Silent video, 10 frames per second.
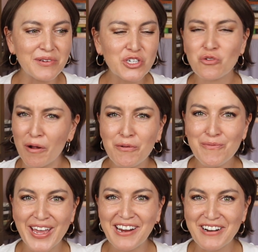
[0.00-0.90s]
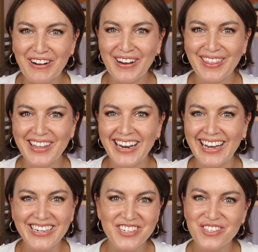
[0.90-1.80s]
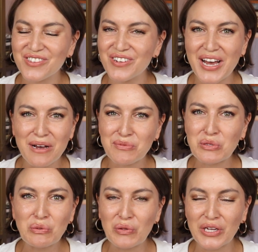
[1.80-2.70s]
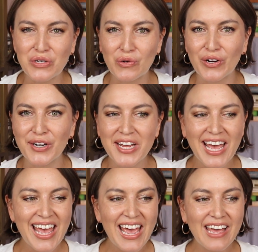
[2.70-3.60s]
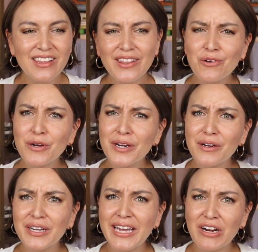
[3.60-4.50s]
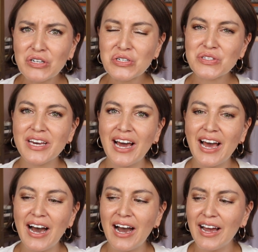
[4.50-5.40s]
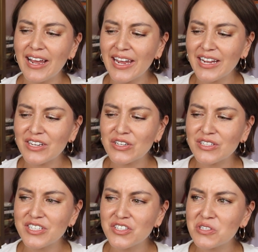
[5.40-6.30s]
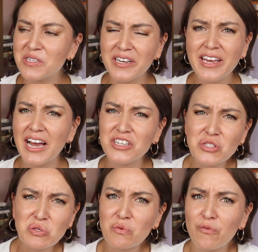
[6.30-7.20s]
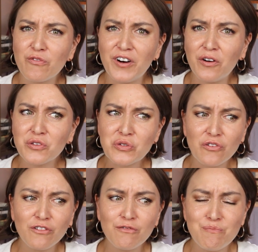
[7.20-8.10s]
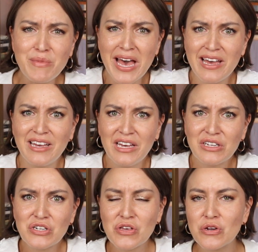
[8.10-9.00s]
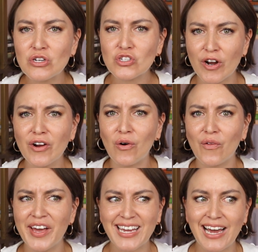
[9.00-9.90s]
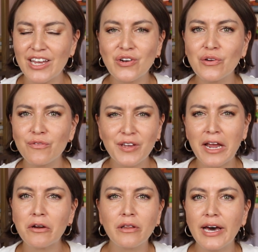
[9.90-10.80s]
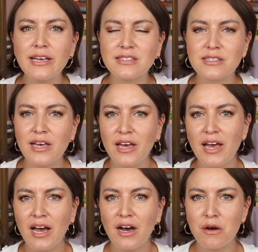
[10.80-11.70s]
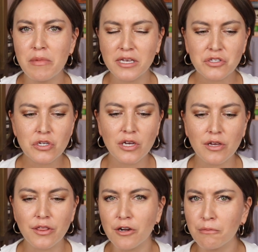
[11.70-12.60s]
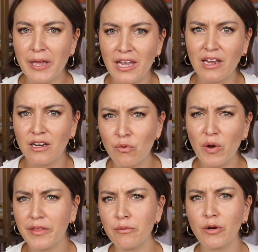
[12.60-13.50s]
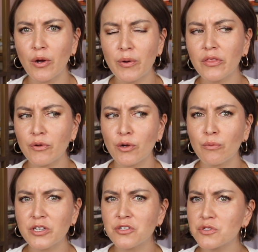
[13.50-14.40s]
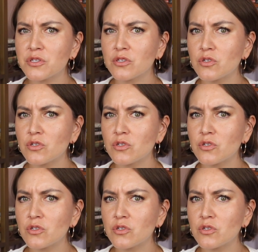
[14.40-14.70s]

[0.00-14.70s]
troublemaker that I just absolutely adored, and then there were characters that I just felt sort of meh to their struggle. Like, I could have cared less as to their pain and what they were going through, which is,